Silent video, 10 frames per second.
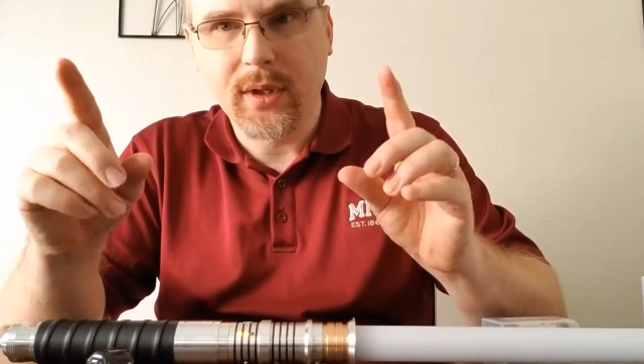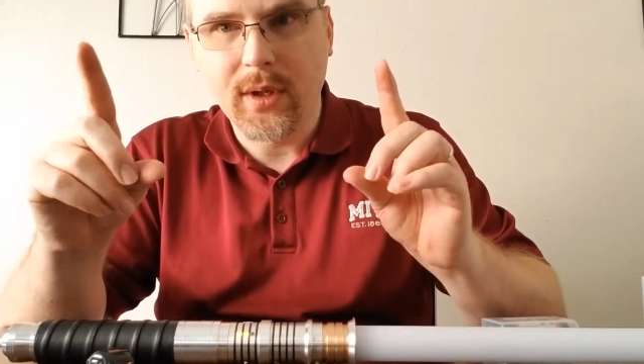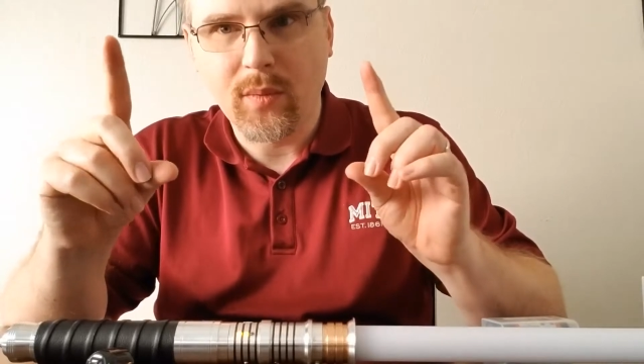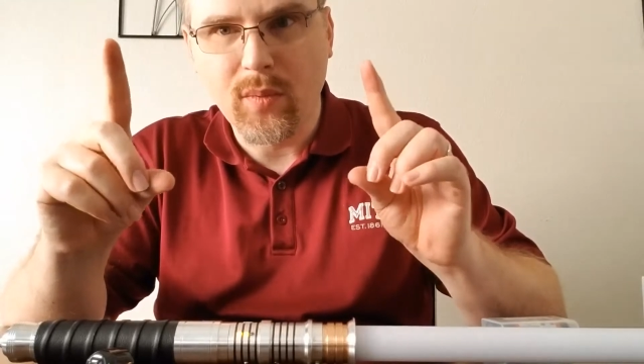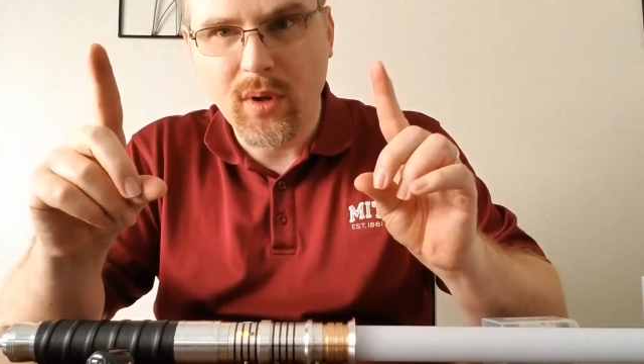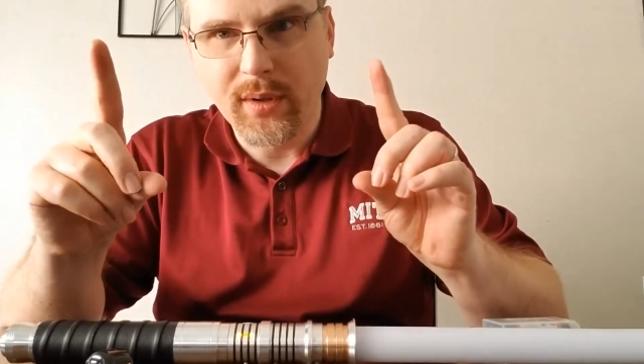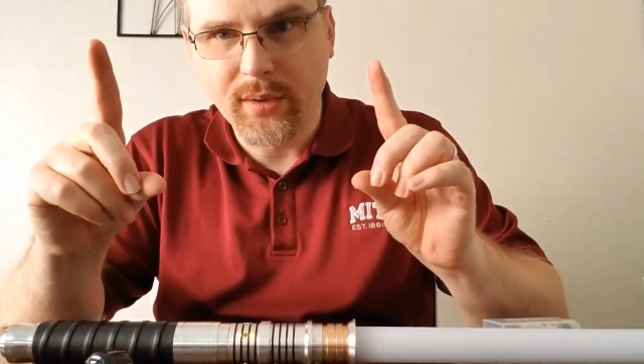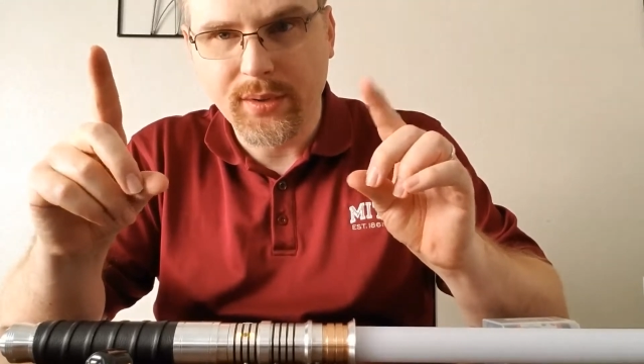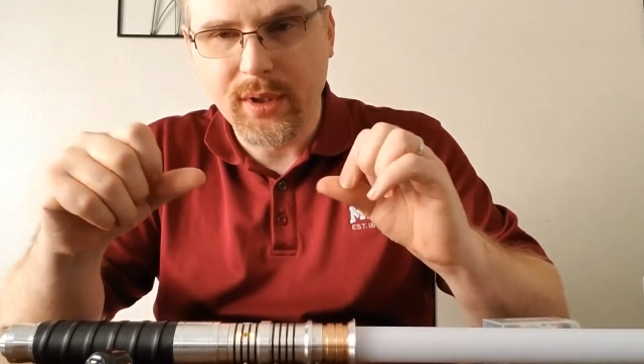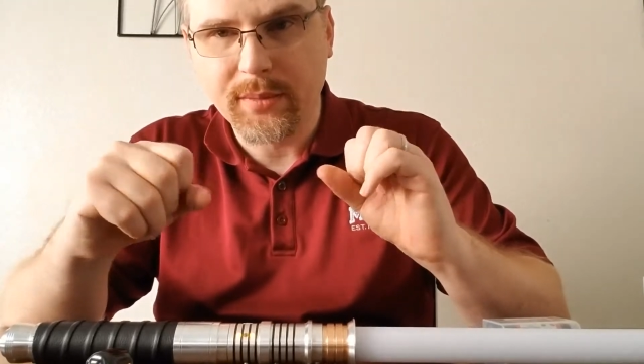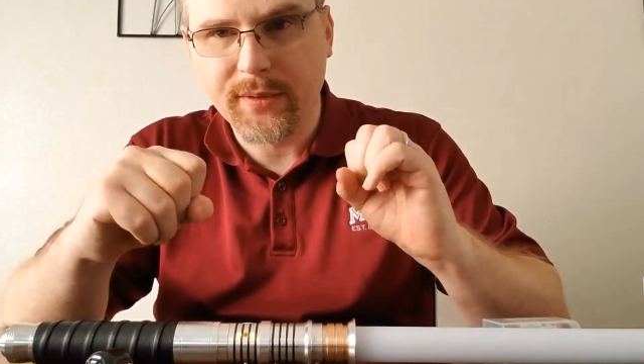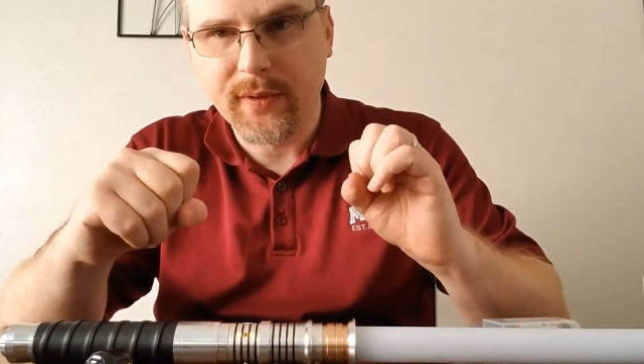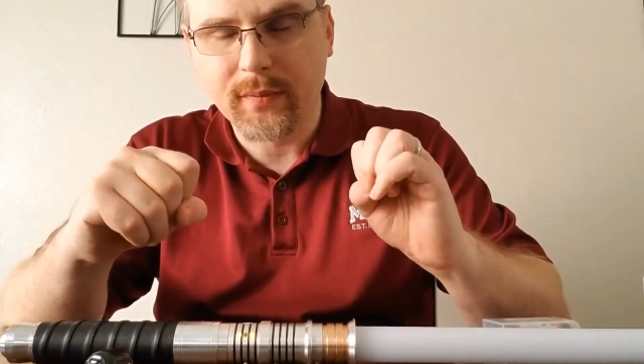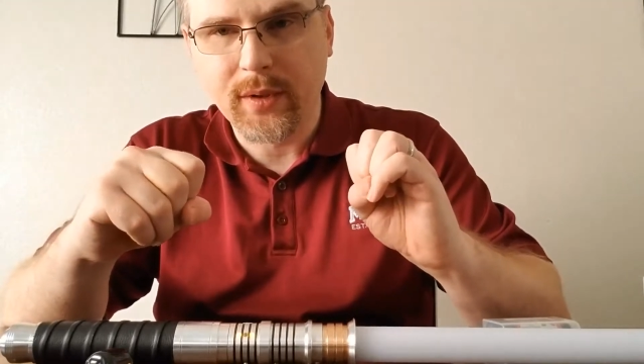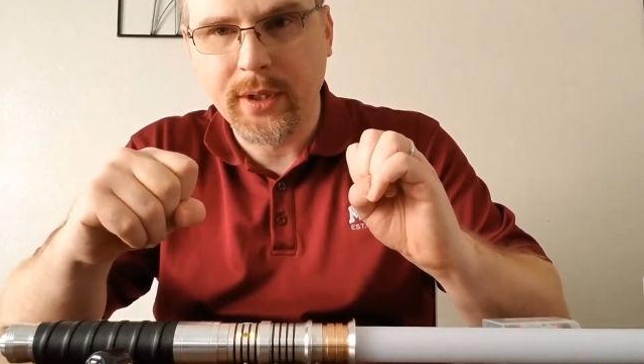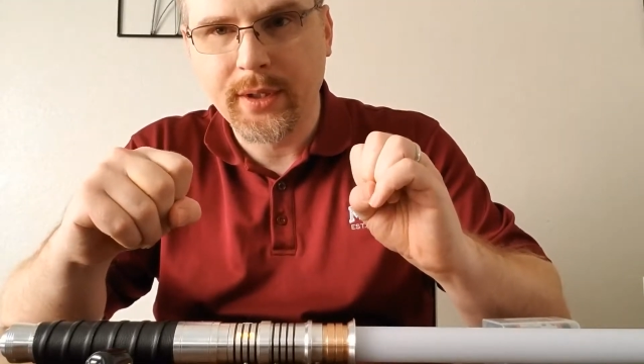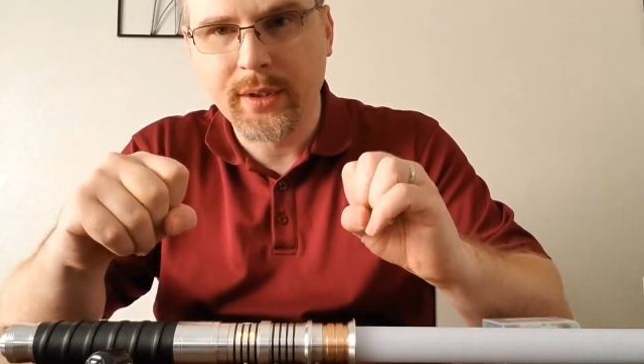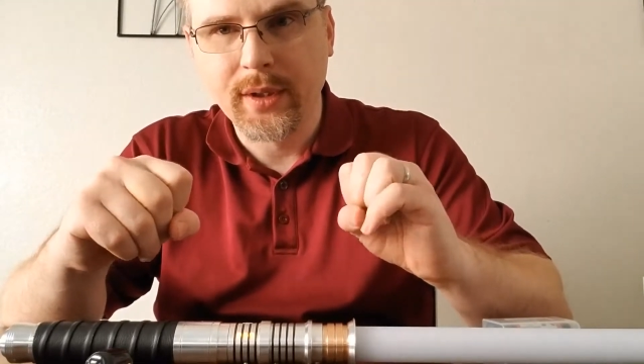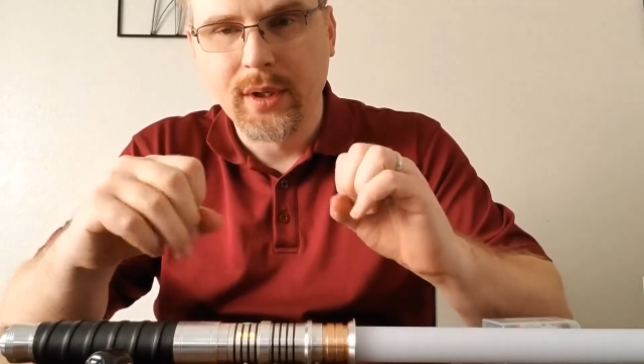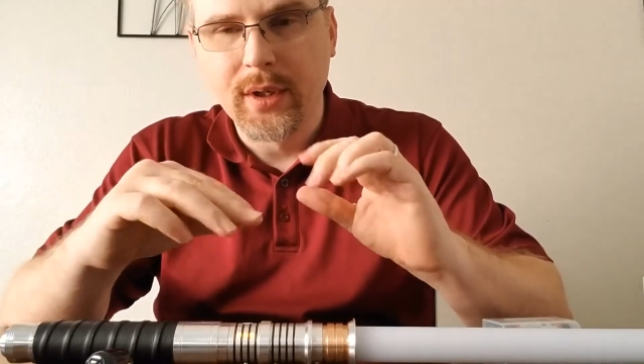and one of those sabers felt right,
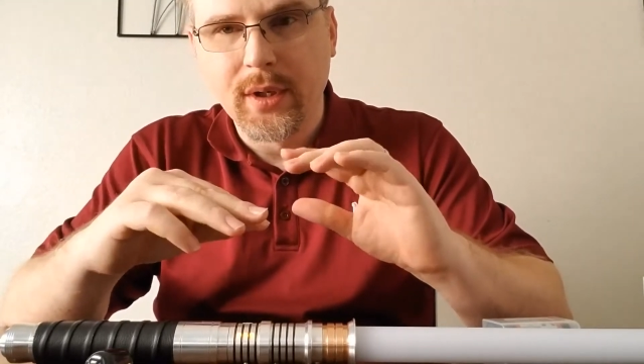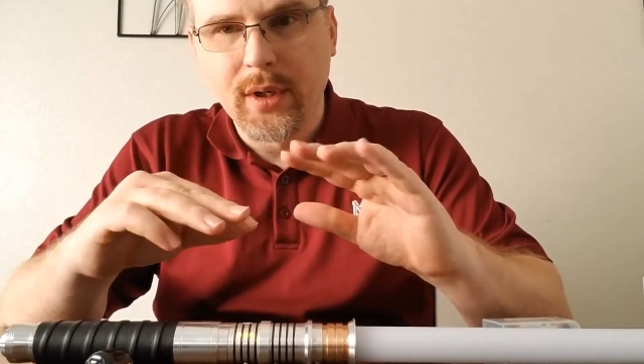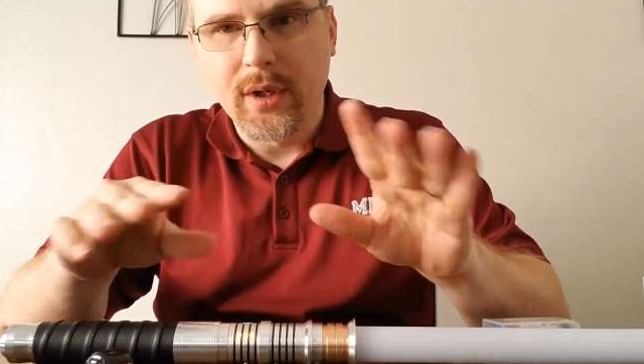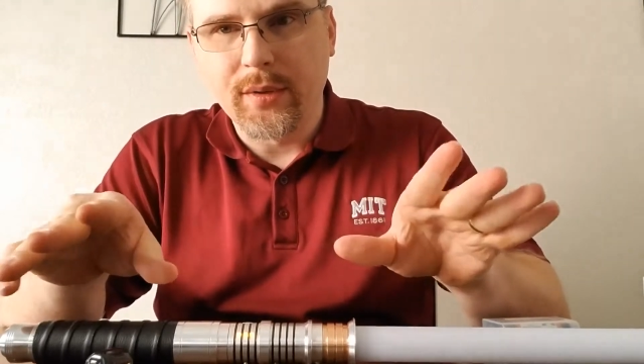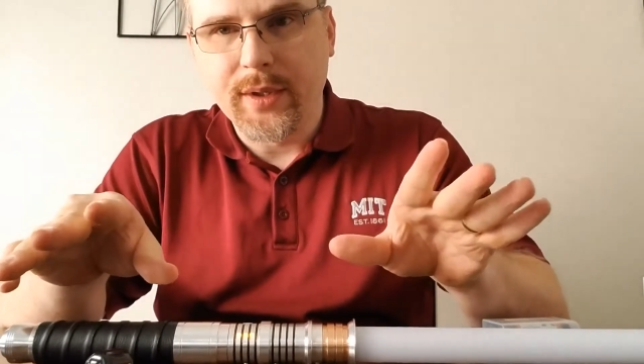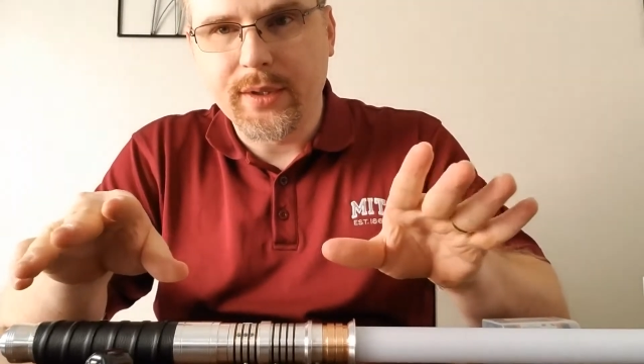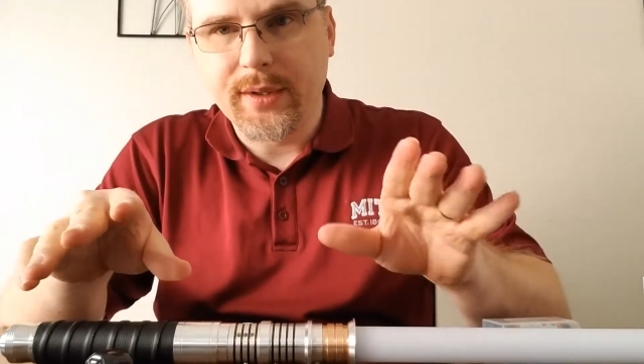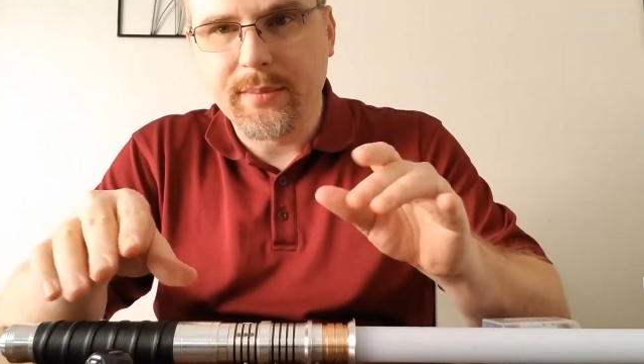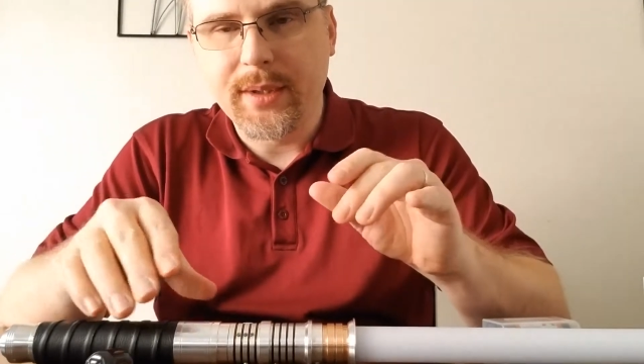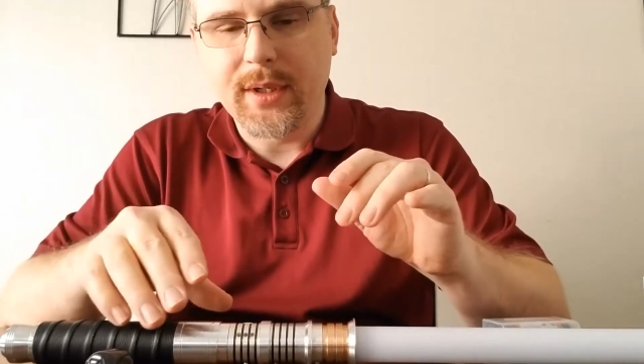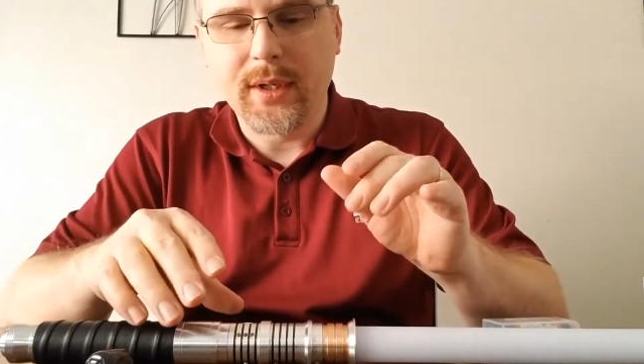and the rest of them didn't.